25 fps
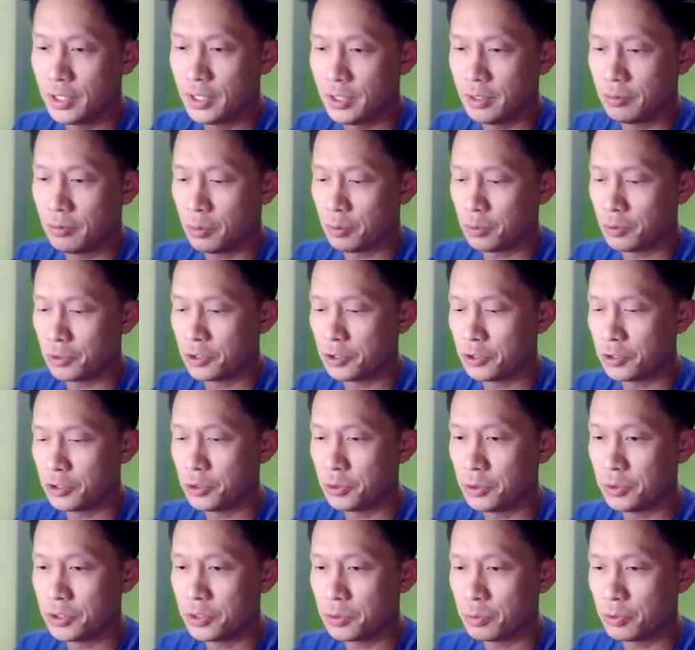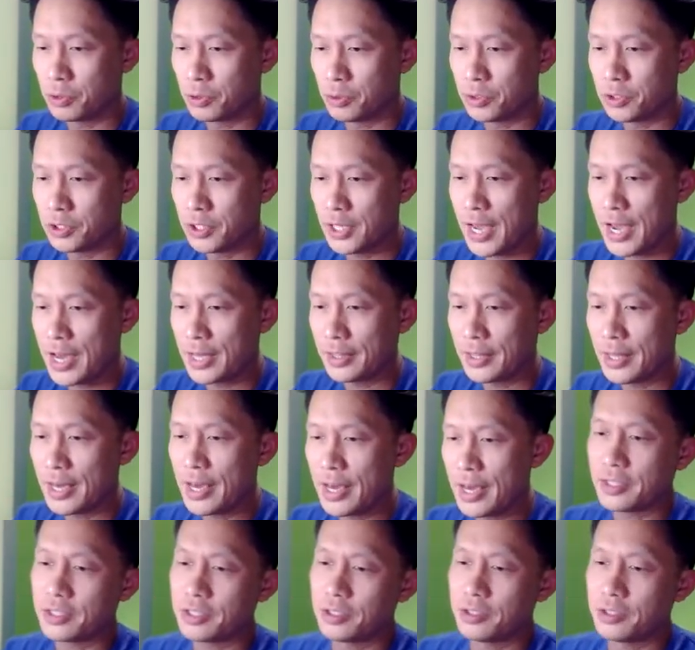And what we're going to do is we're going to add
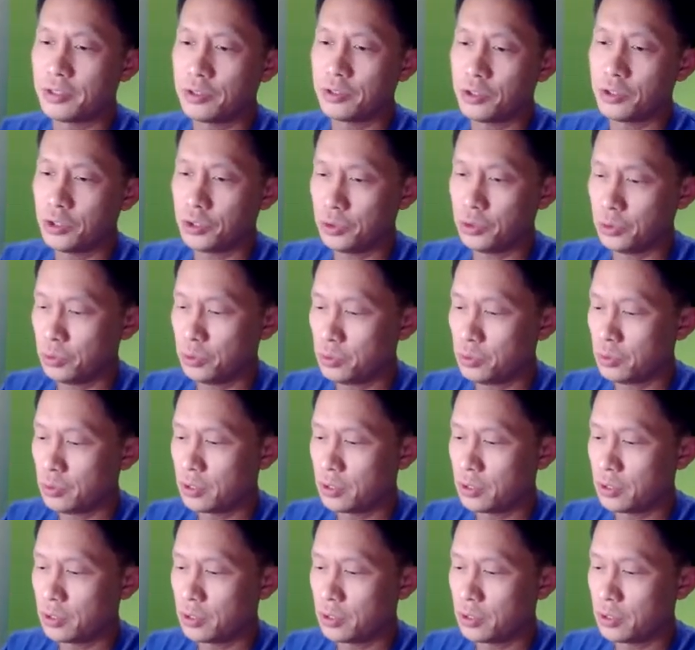that to